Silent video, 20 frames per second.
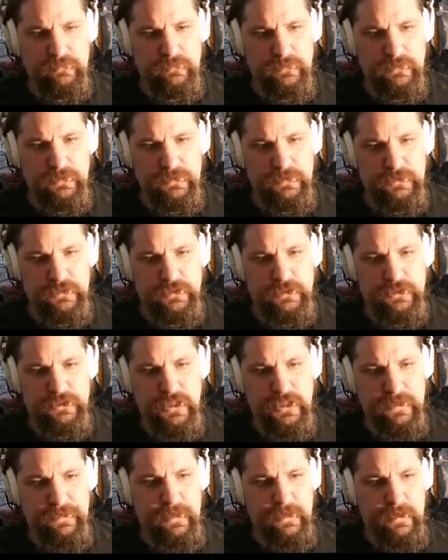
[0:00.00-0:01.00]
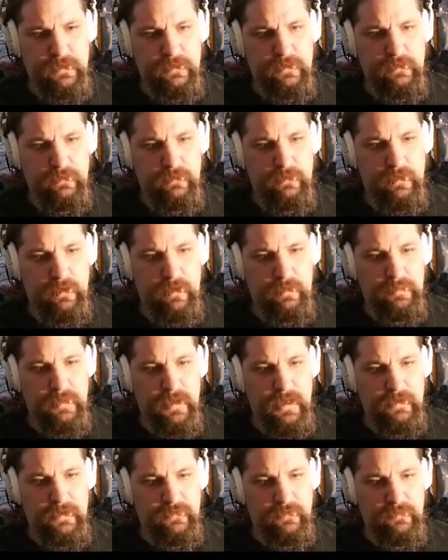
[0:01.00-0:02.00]
We can shut that door,
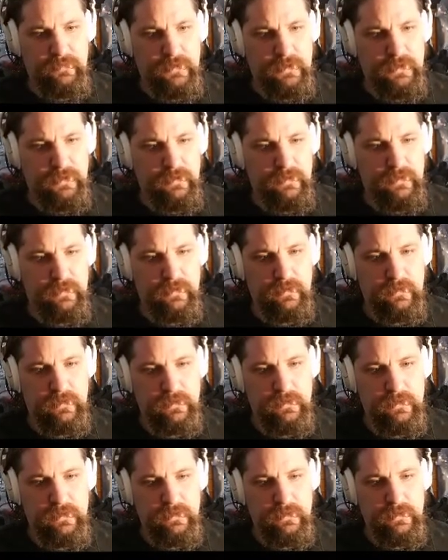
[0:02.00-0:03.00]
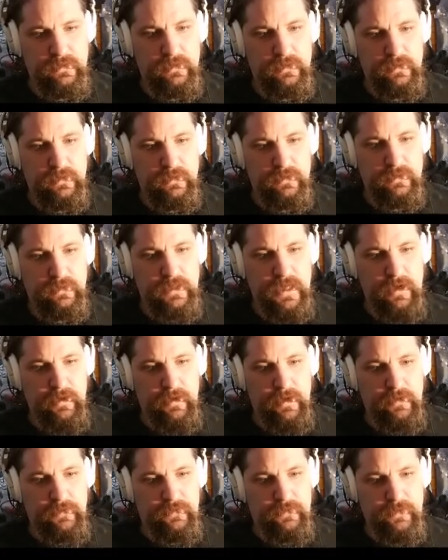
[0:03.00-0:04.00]
possibly. There
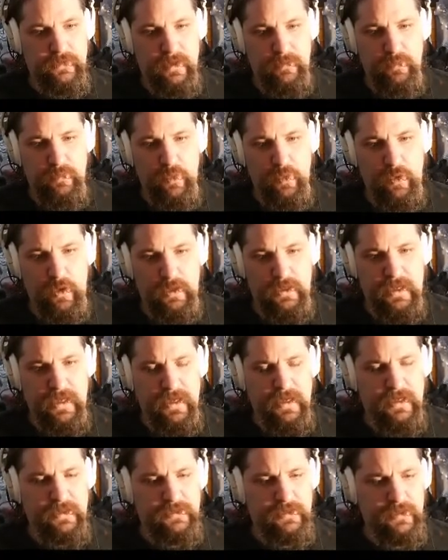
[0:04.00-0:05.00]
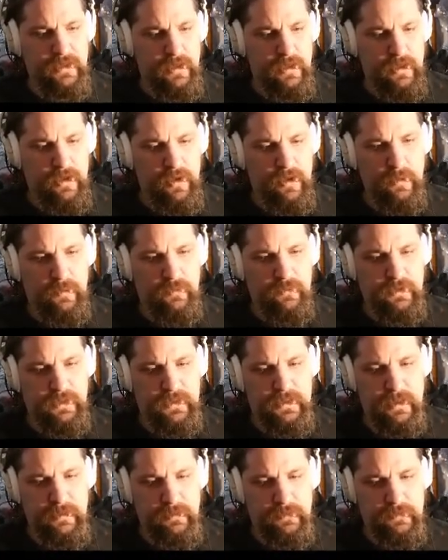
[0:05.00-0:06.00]
we go, so that more can't hopefully
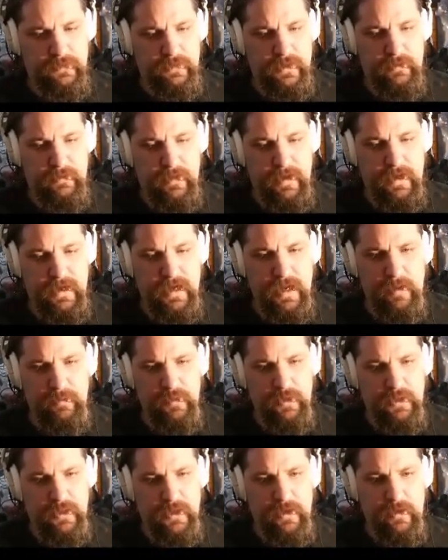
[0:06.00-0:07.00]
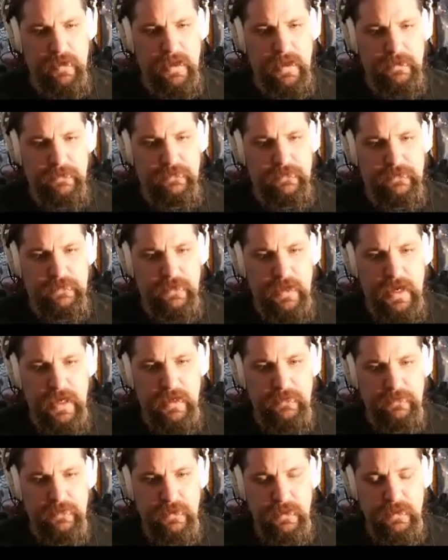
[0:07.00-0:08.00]
come through that way. And I'm going to go ahead and
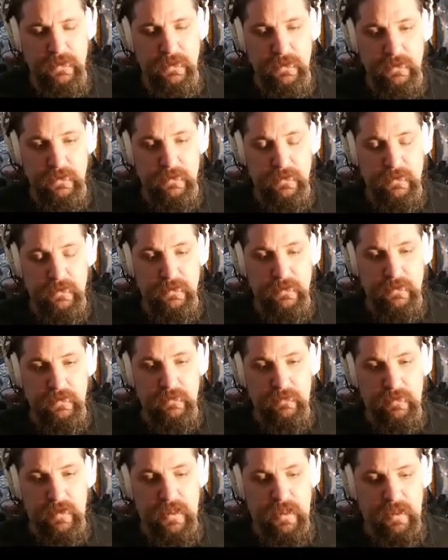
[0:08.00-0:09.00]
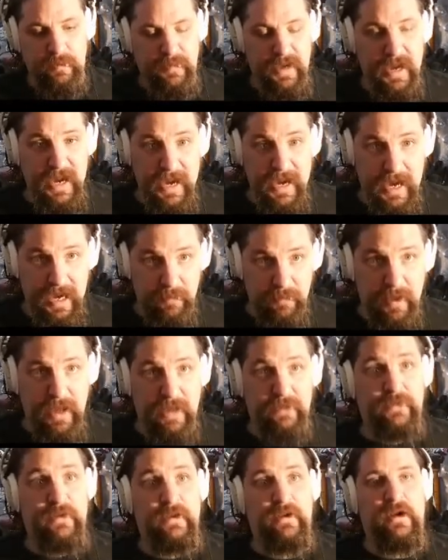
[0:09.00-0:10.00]
save while I'm A,
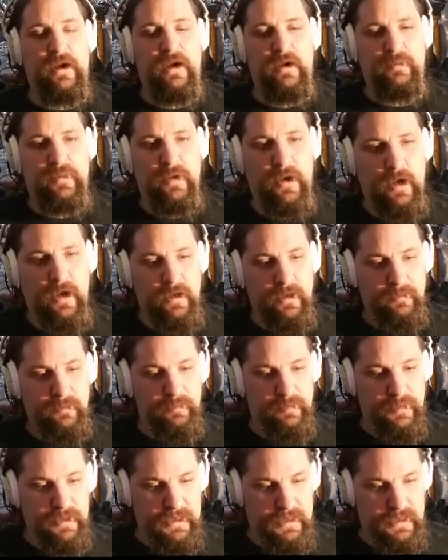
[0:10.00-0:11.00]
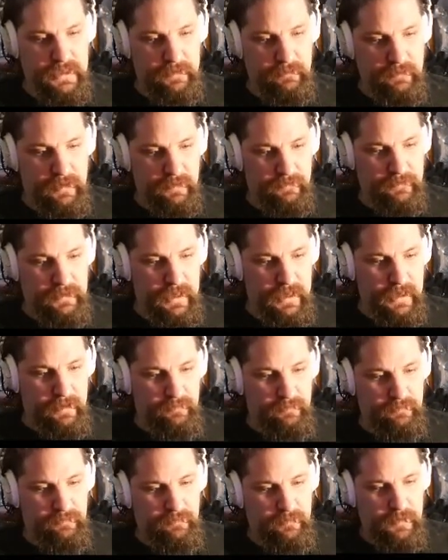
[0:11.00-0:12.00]
past that hard part, and B, while I've got
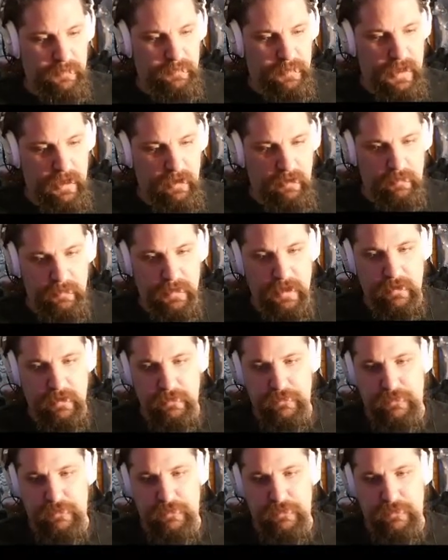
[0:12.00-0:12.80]
a better amount of